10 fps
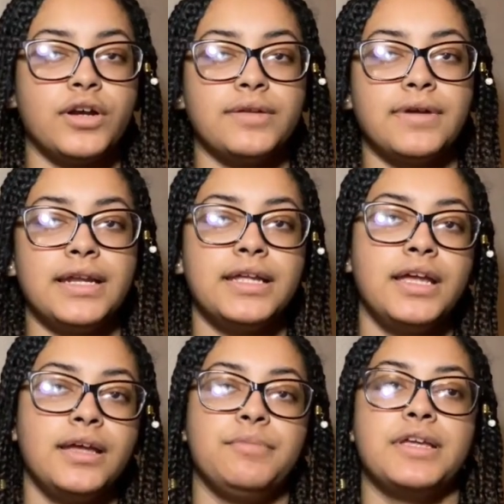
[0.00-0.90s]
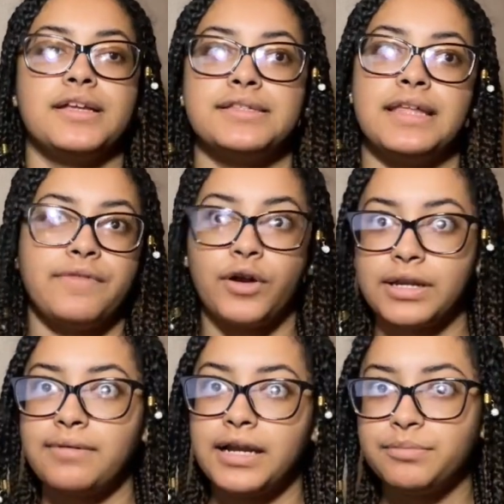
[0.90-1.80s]
read, because they've
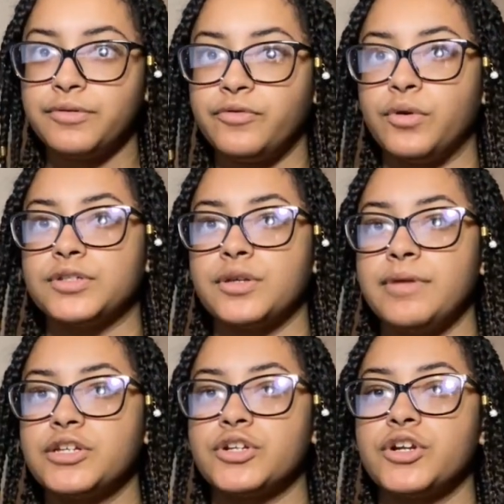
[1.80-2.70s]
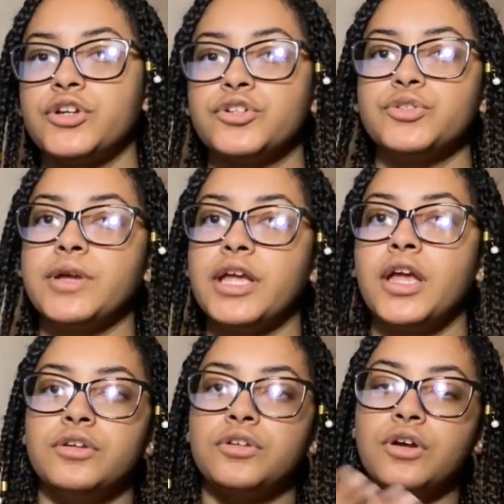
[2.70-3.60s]
already read it before. So make sure you're doing
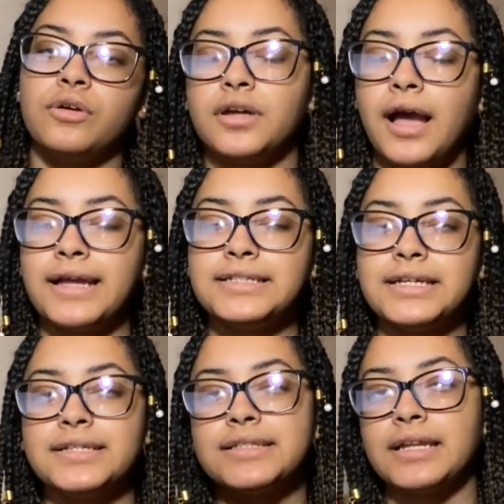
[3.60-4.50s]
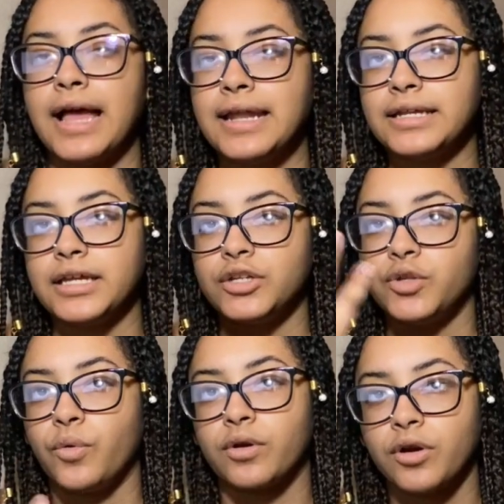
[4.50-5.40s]
your own ideas and adding in
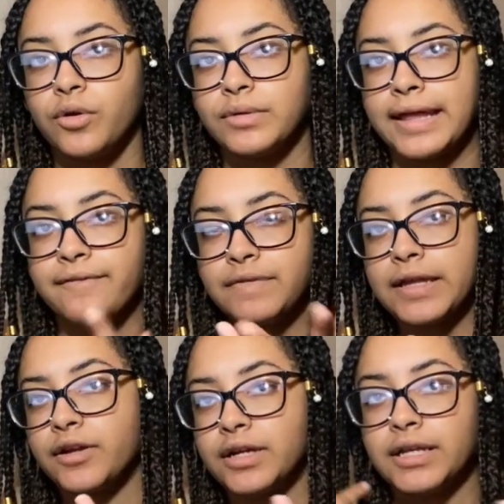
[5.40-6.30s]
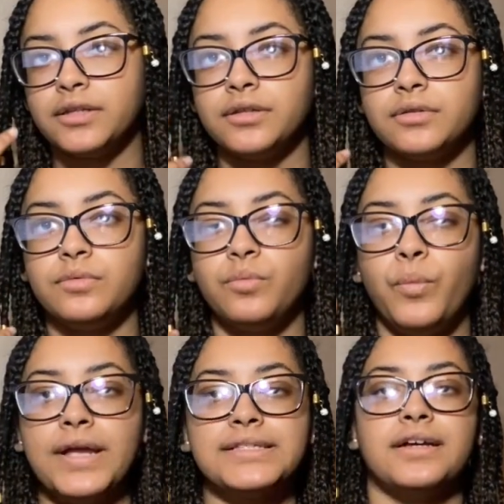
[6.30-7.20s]
your own like flair and
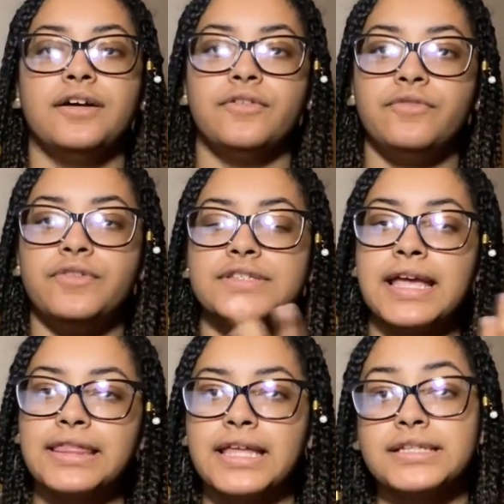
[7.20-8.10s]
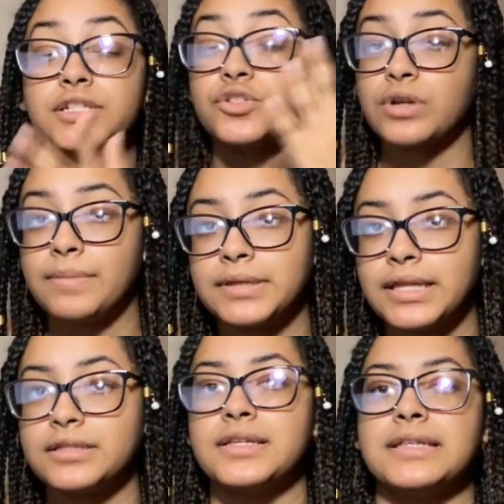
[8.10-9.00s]
ways of saying things and describing
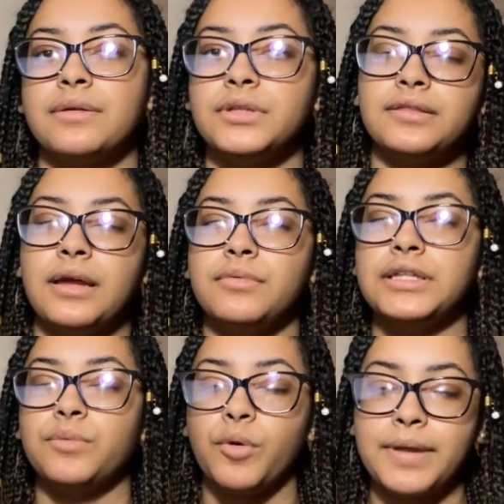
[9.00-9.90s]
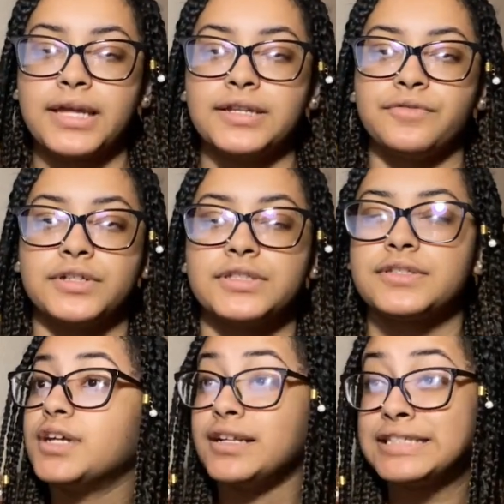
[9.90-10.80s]
things, because that really will make a difference.
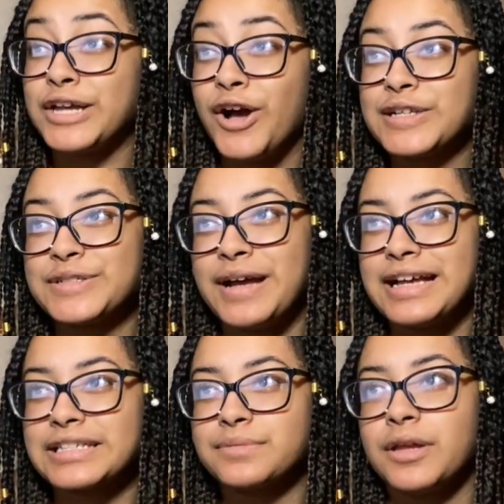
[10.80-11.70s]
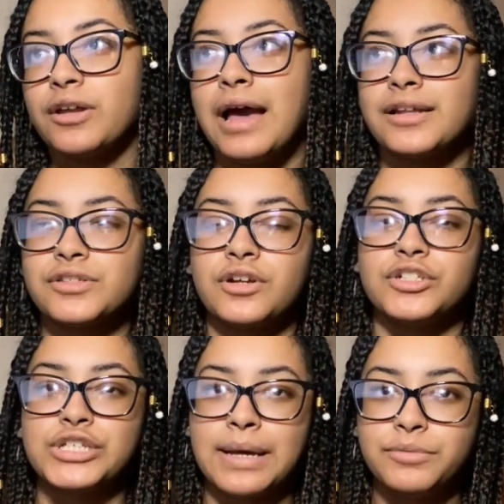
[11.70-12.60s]
Tati also asked me on how to start a
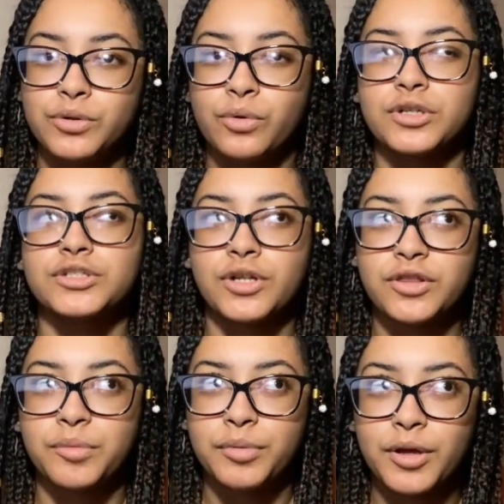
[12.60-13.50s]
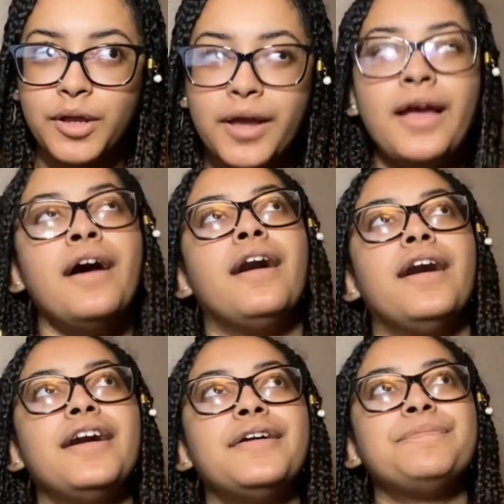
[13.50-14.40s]
chapter or start the book.
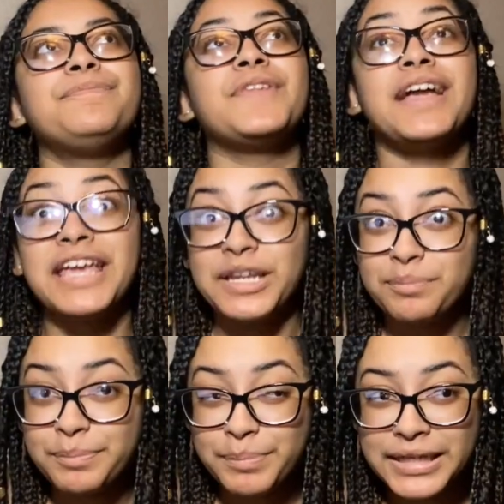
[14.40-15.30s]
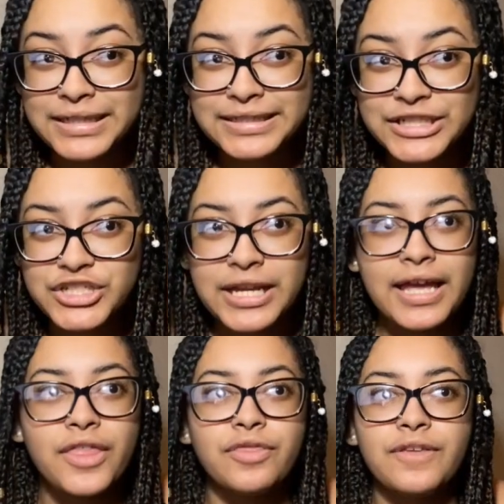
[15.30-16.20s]
Again, being
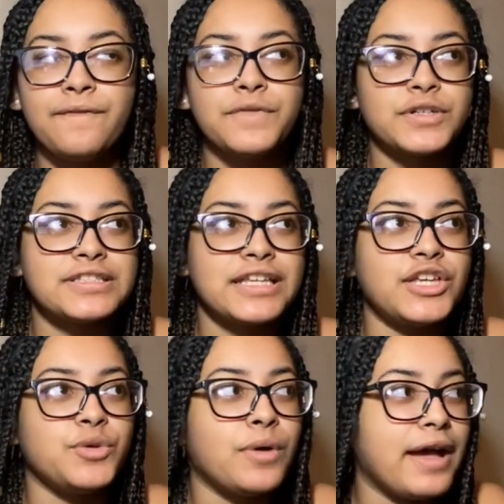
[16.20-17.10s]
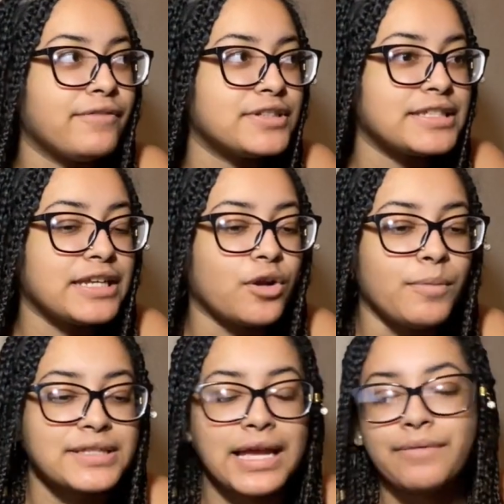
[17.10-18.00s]
cliche, the first thing you will ever see in
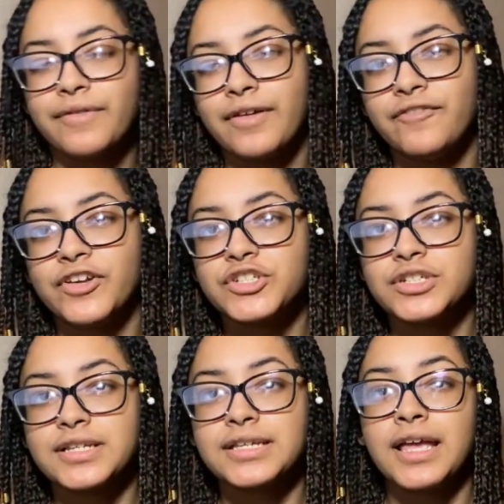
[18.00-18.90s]
almost every fanfiction is